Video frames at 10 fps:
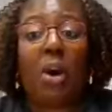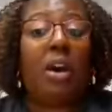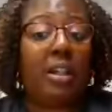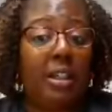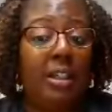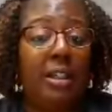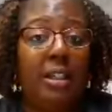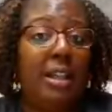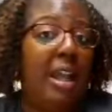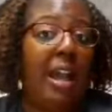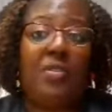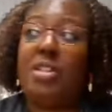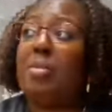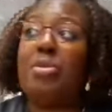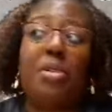walk,
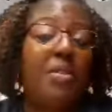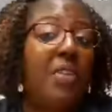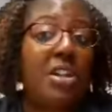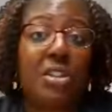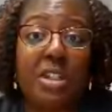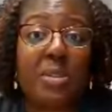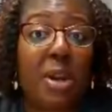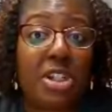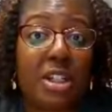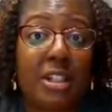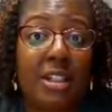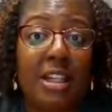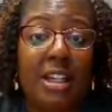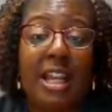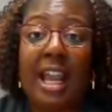have some sort of facial expression,